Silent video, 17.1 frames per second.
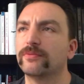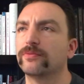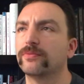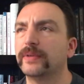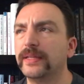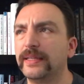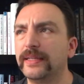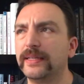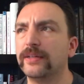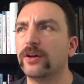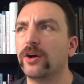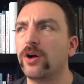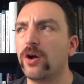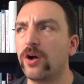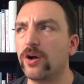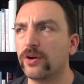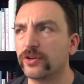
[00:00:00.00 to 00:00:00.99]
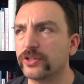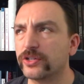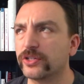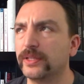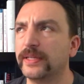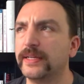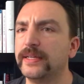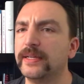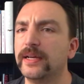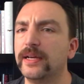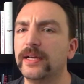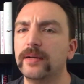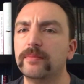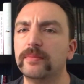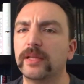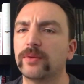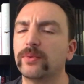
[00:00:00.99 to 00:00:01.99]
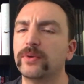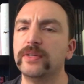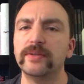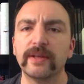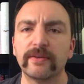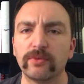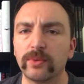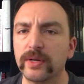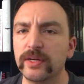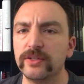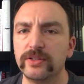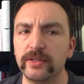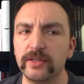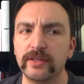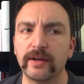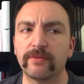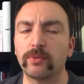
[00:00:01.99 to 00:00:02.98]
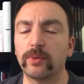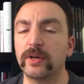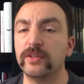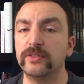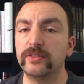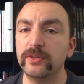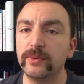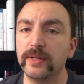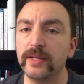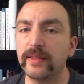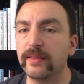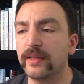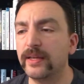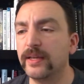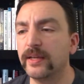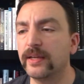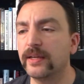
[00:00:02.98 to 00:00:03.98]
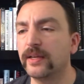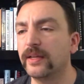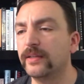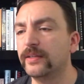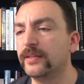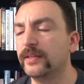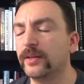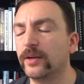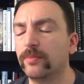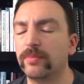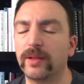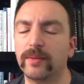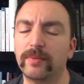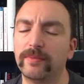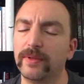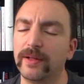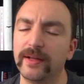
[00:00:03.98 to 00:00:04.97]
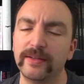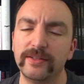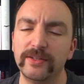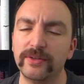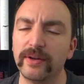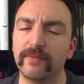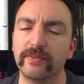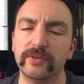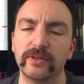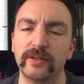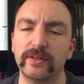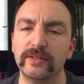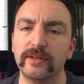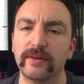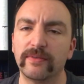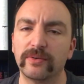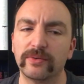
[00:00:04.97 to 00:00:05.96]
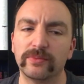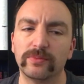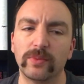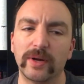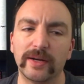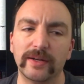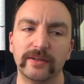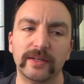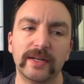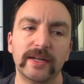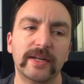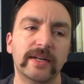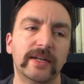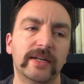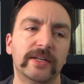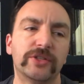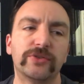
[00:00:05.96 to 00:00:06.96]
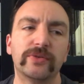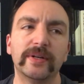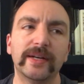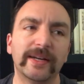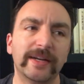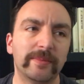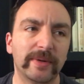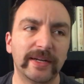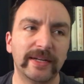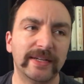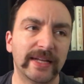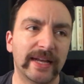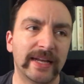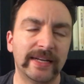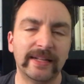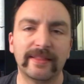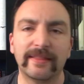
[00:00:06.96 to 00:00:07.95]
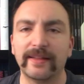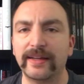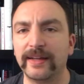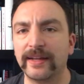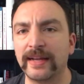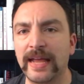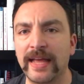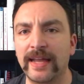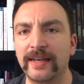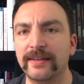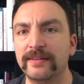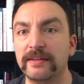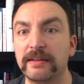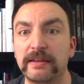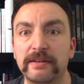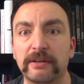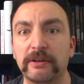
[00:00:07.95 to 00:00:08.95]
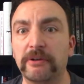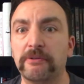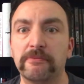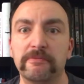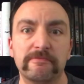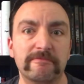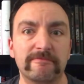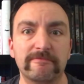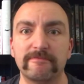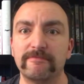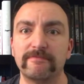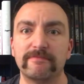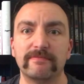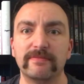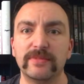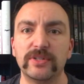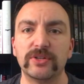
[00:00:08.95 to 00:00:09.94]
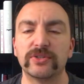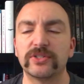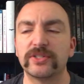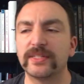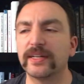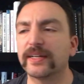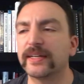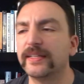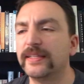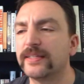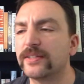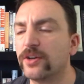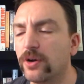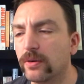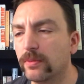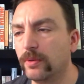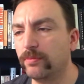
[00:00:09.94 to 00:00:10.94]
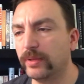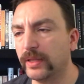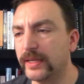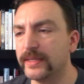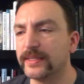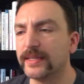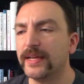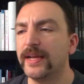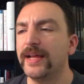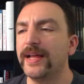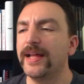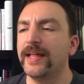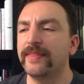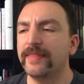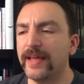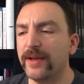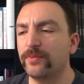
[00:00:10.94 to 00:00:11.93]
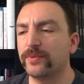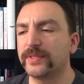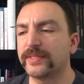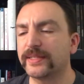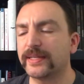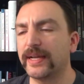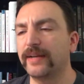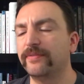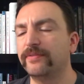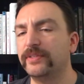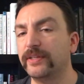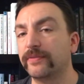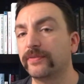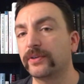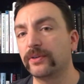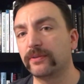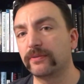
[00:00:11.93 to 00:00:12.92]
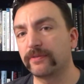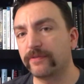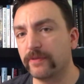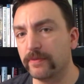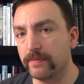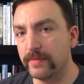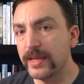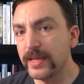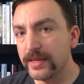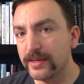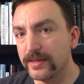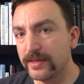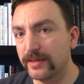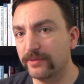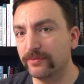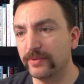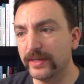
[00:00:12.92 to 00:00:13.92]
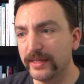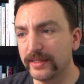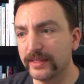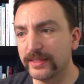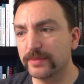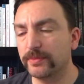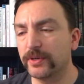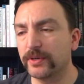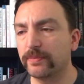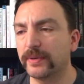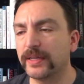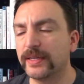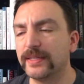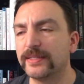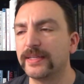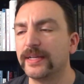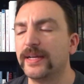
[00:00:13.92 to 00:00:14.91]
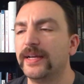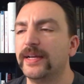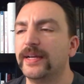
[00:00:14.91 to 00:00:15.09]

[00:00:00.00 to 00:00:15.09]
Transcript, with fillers: really harshly be like, well, you never want to do, you never want to do anything, you know, blah, blah, blah. You never do, you never want to treat anybody to anything, and, you know, you're stuck in this horrible place. And that was kind of difficult for me reading this book, because